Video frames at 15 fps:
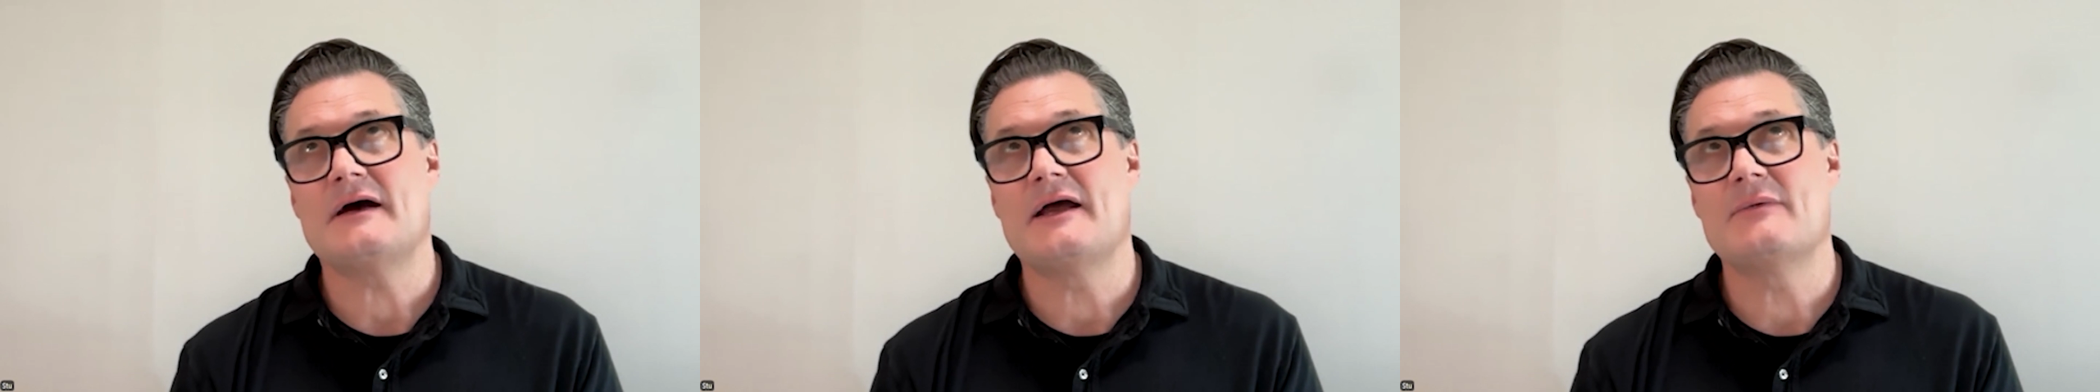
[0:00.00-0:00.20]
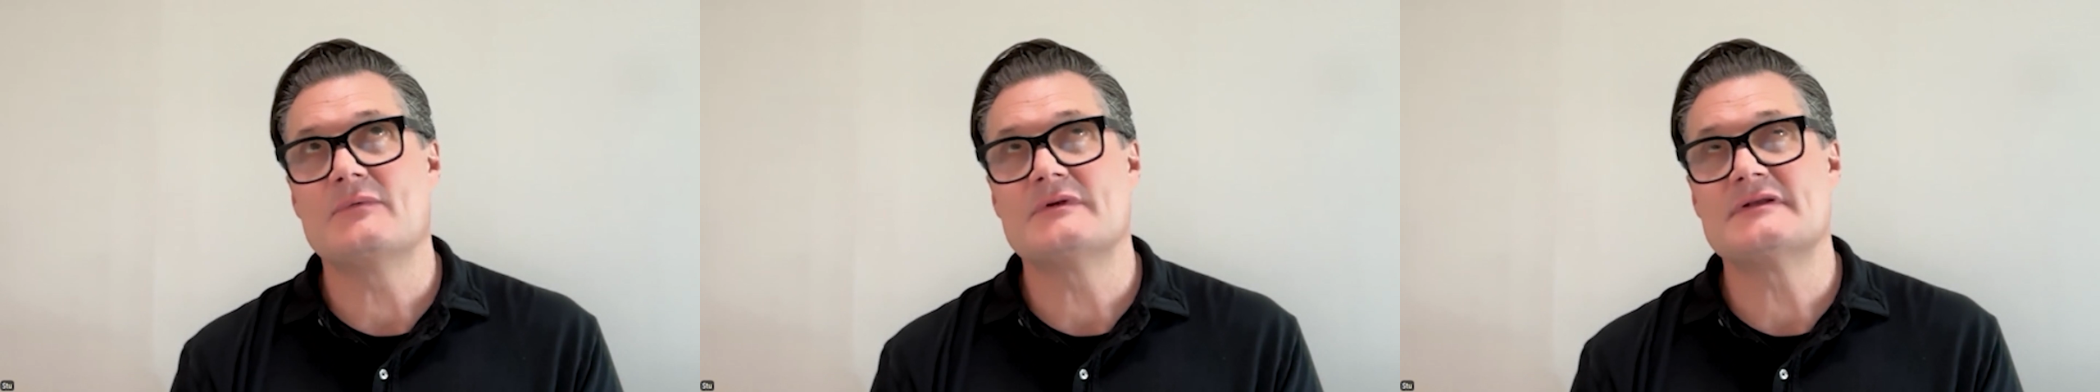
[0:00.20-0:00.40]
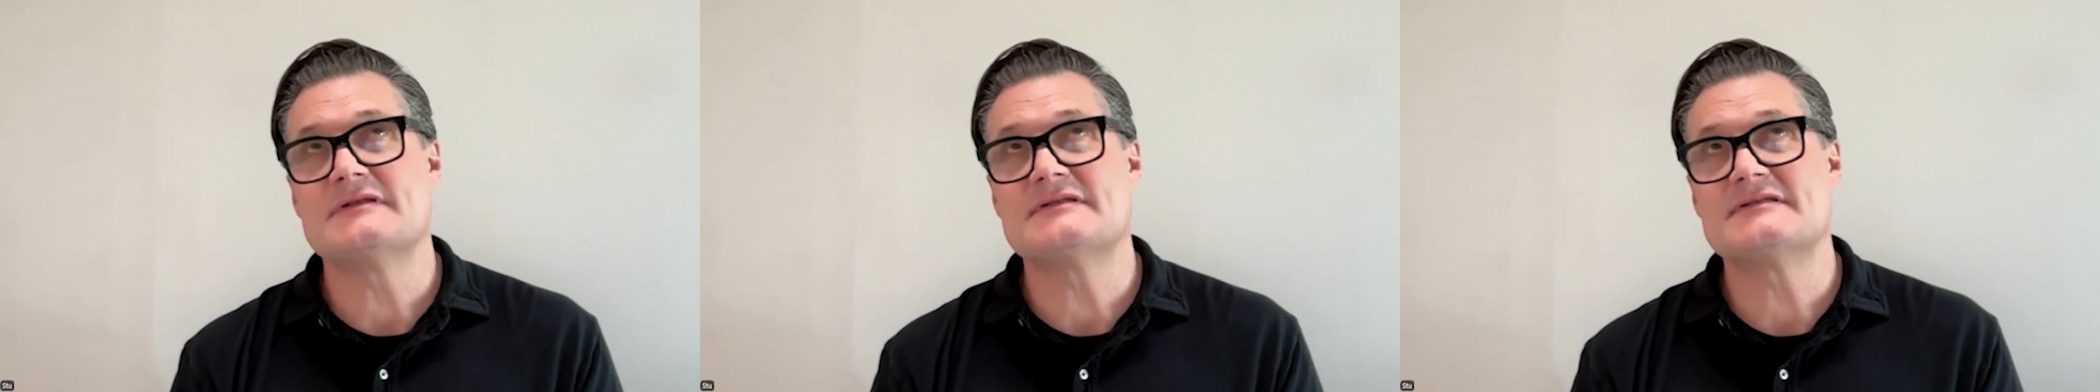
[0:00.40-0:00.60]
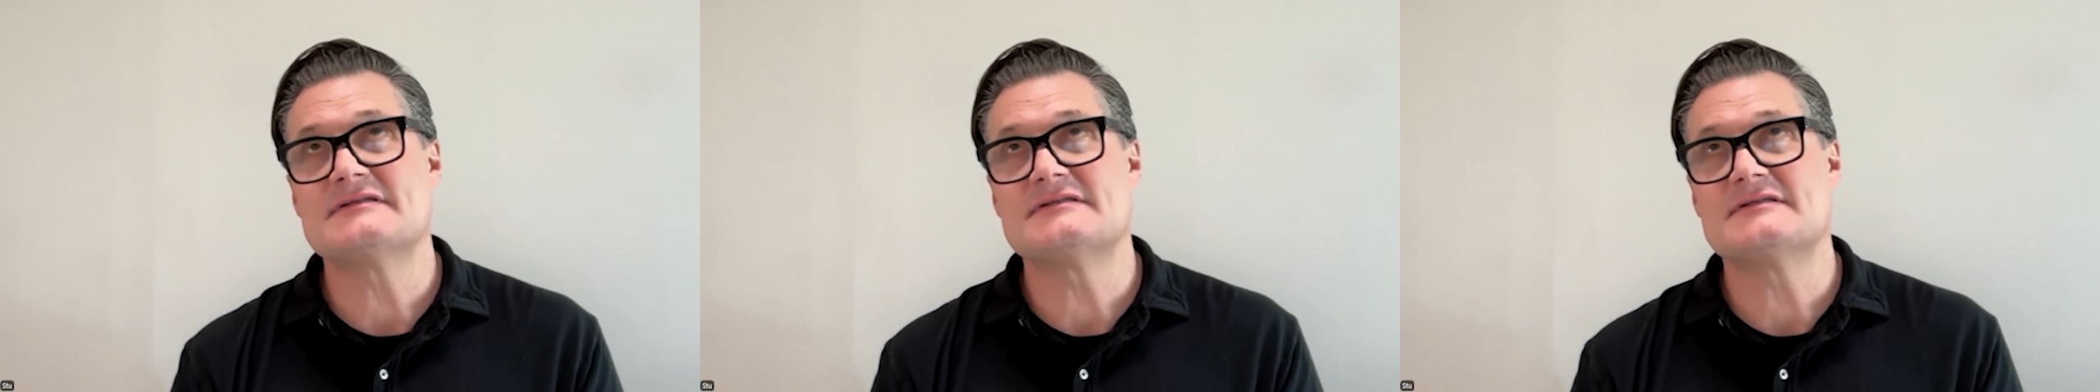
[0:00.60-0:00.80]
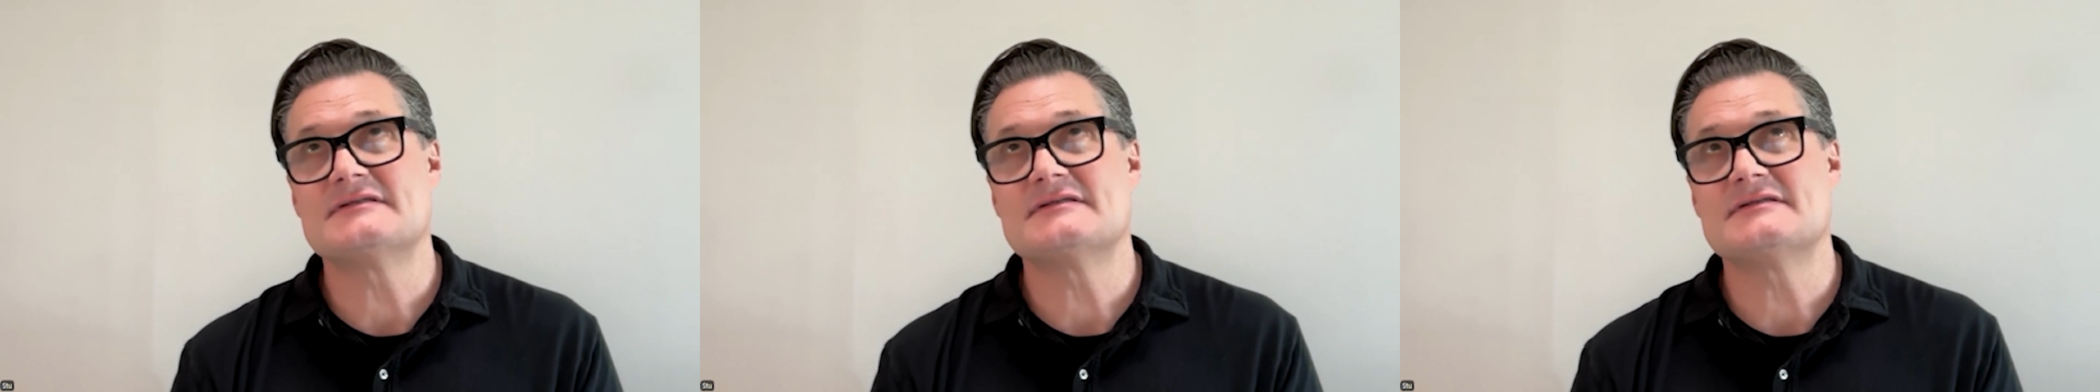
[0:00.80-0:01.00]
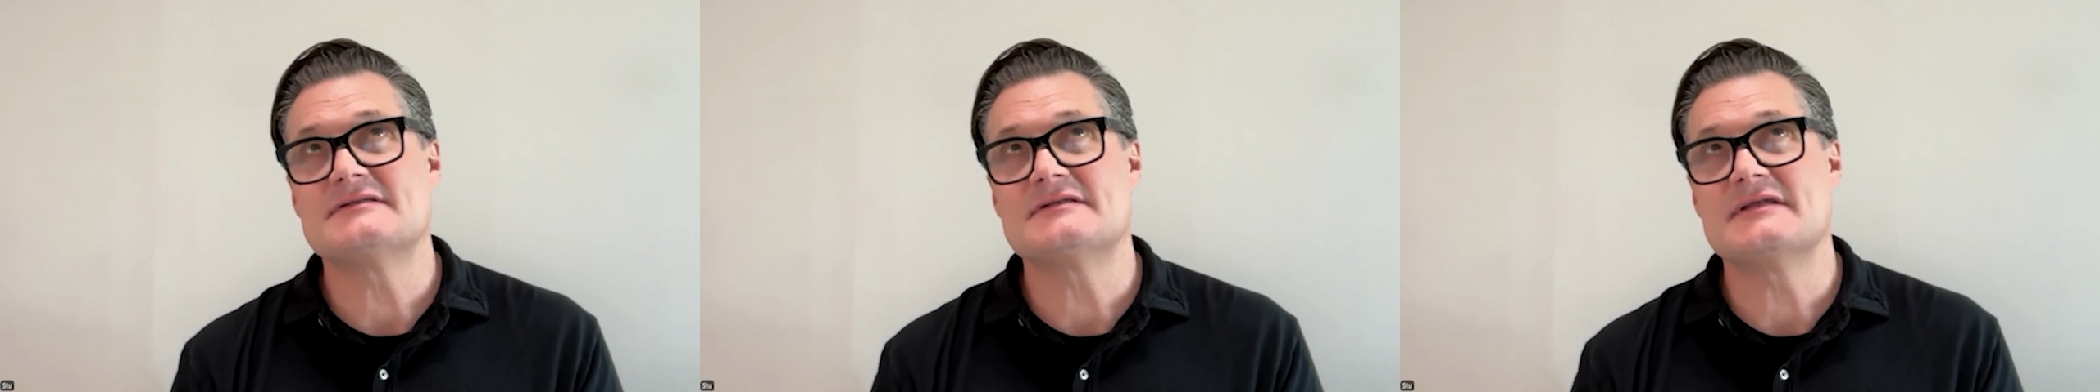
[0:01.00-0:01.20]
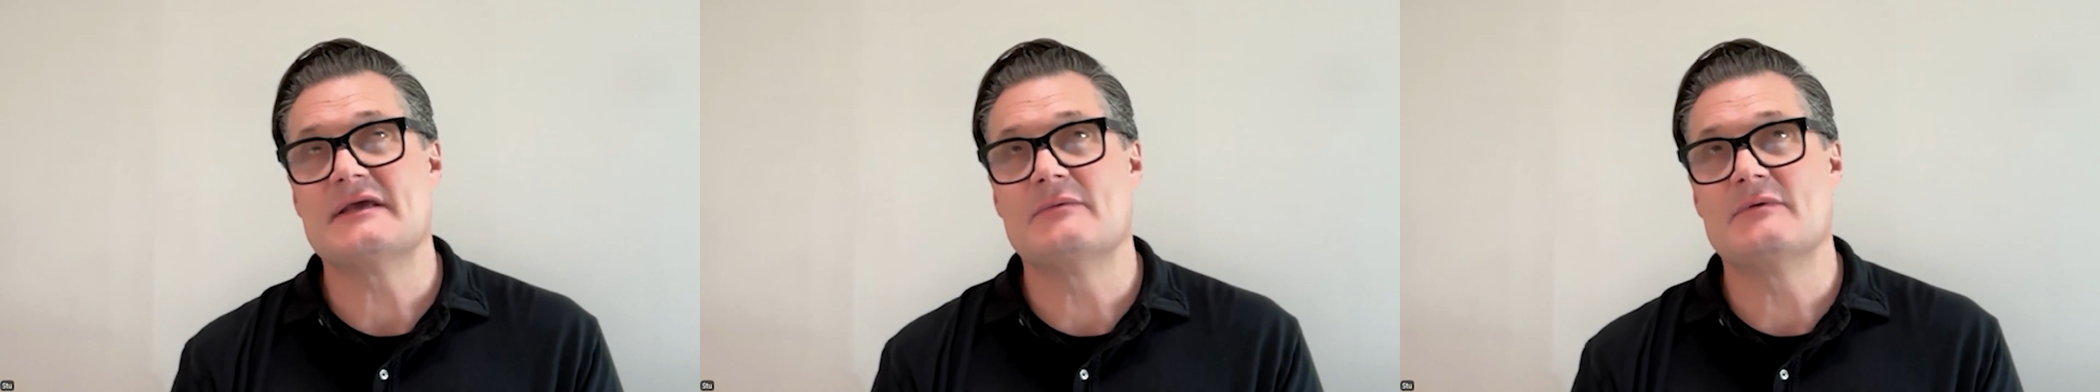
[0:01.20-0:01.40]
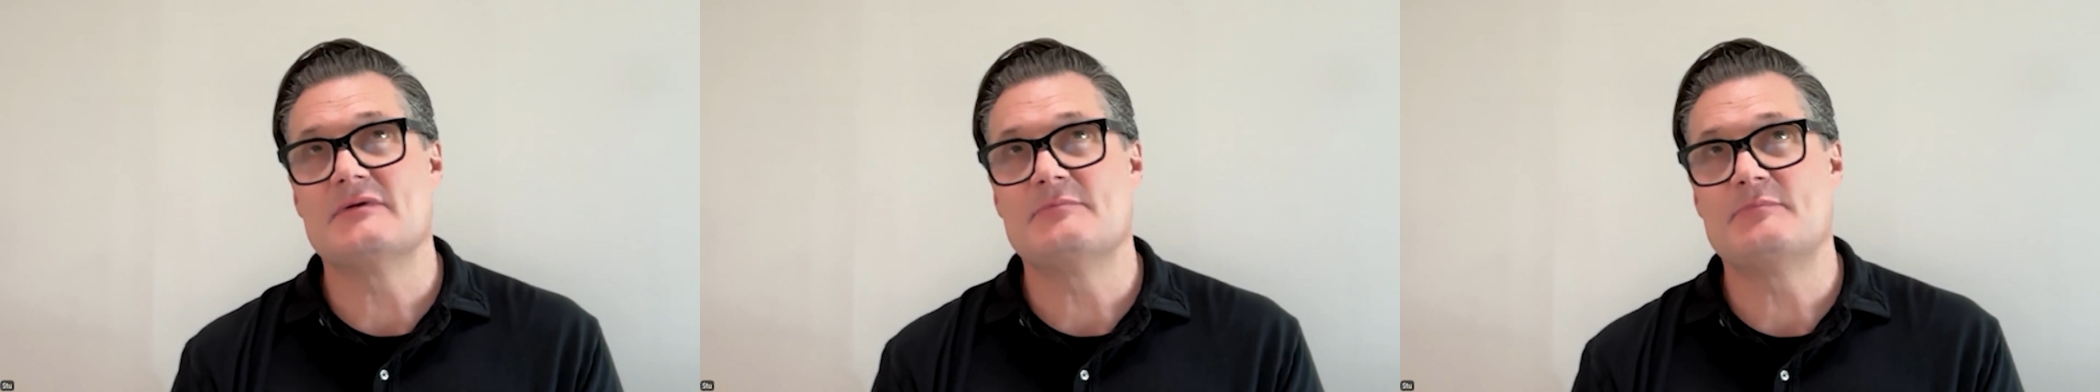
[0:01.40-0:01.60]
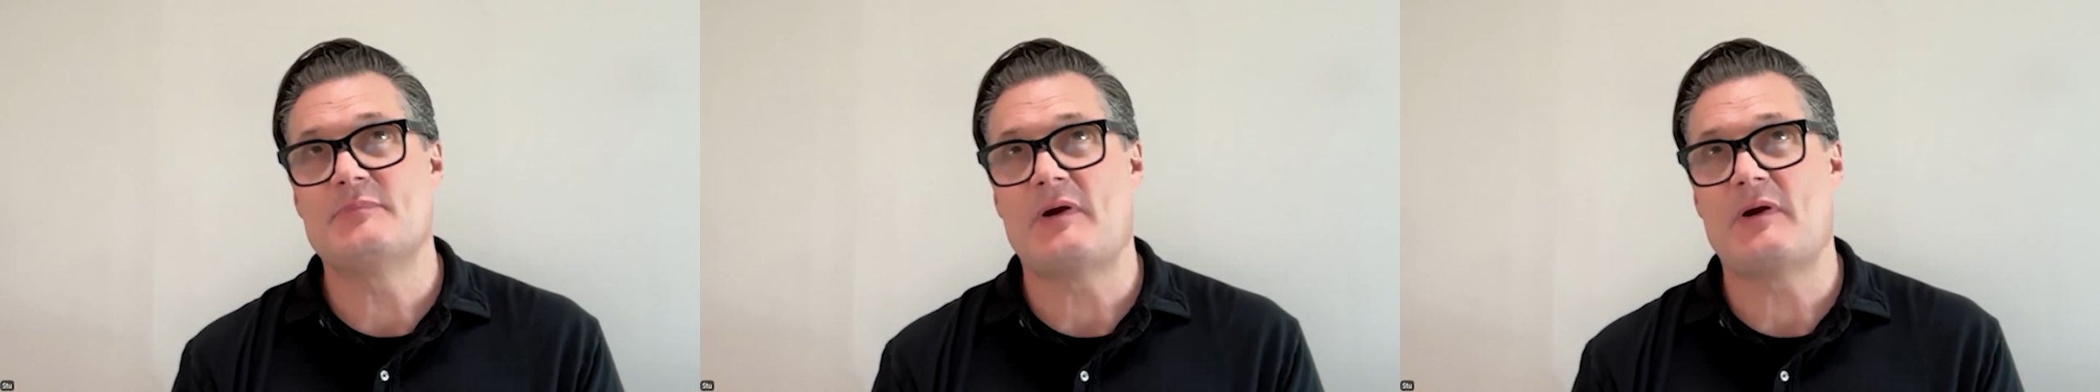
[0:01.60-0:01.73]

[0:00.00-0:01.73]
it would